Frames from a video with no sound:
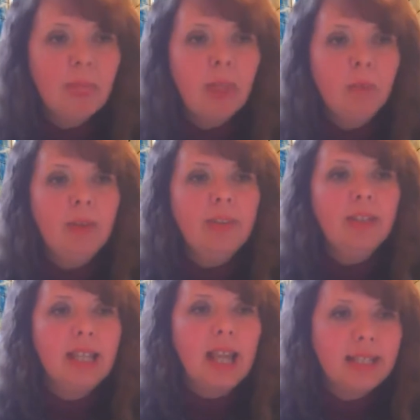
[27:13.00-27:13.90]
with
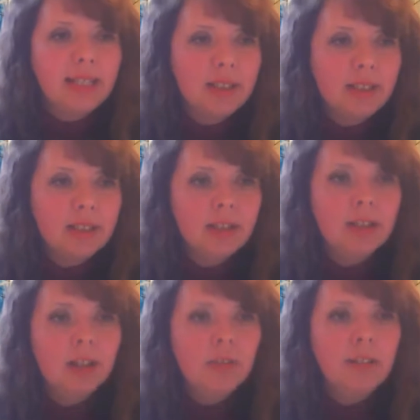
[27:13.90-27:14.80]
the lesson,
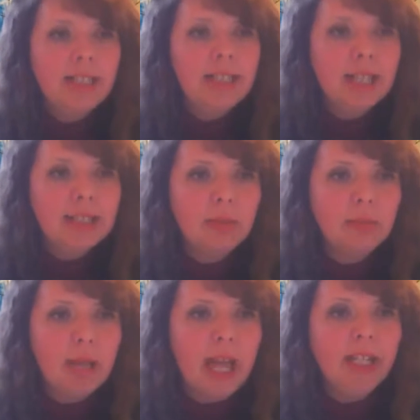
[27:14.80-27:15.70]
the reading
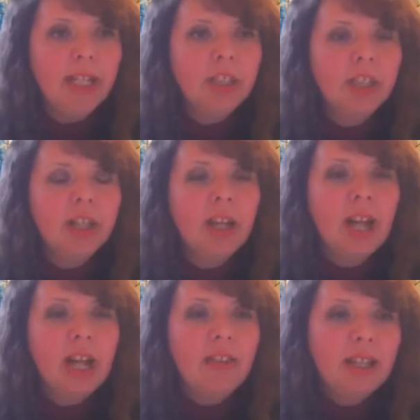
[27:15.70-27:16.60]
lesson page.
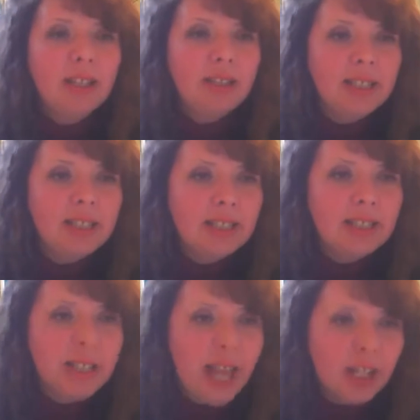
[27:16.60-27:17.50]
And then this is
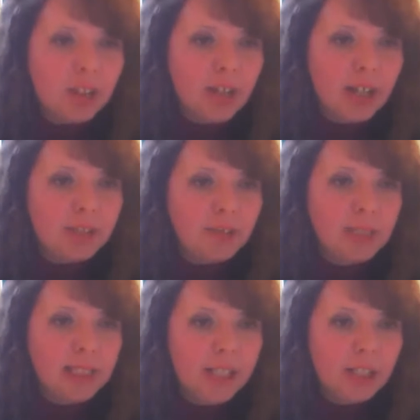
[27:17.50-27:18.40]
an extract from
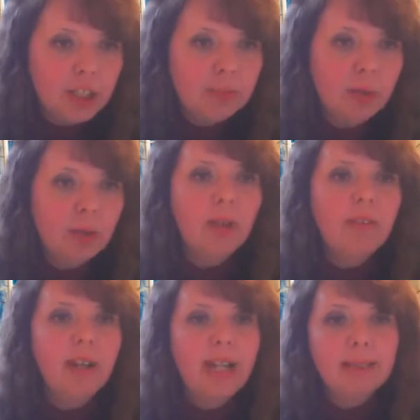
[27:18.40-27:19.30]
the teacher's book
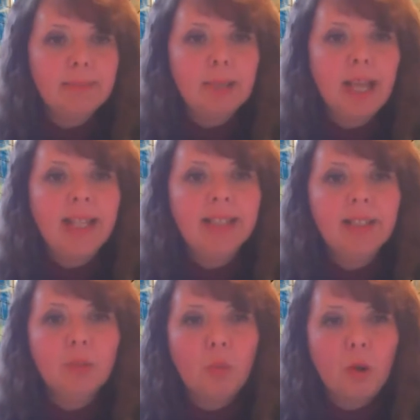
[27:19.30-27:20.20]
where it
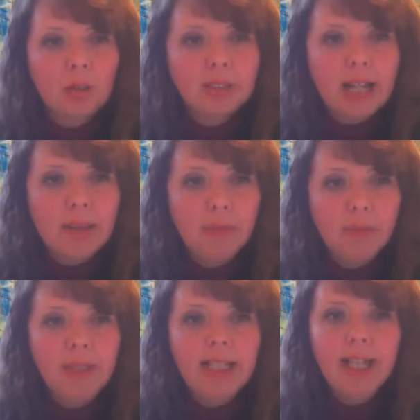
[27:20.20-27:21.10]
explains what type
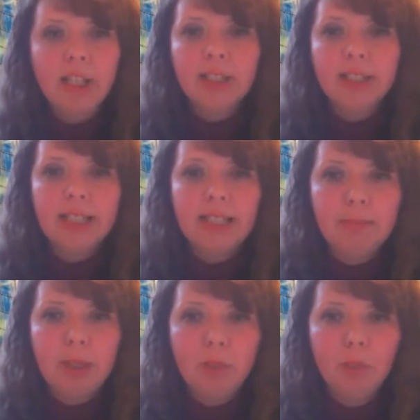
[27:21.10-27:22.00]
of mediation skill
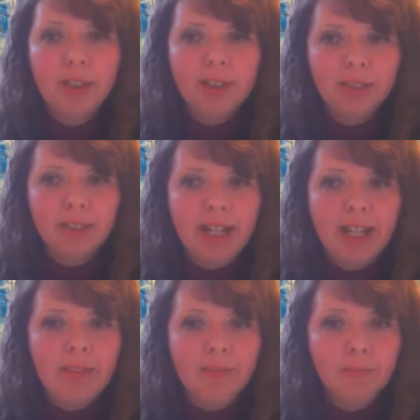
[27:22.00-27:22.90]
is being worked on
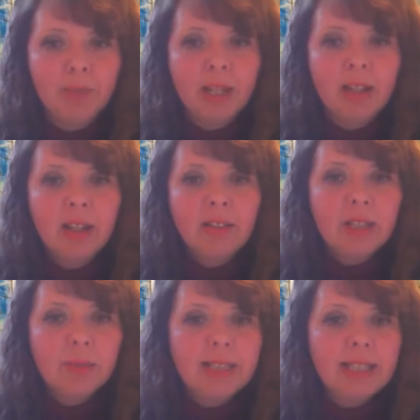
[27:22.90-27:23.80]
here.
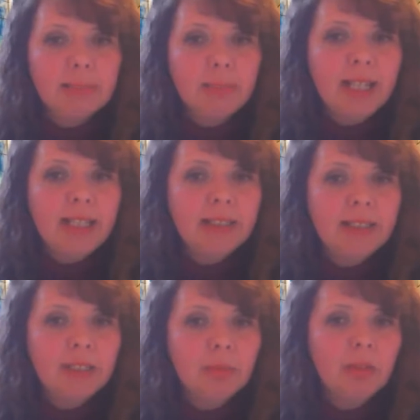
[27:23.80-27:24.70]
This one's explaining
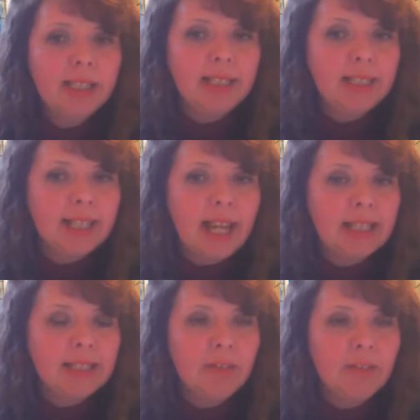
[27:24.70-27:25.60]
and summarising a
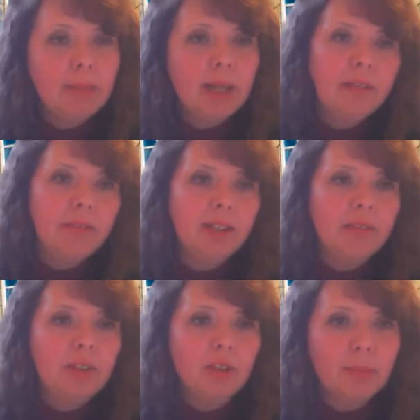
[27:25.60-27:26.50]
text for the benefit
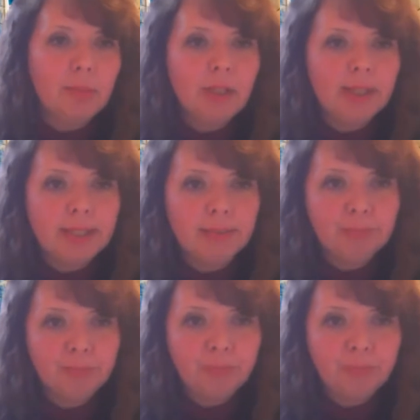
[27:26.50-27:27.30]
of another person.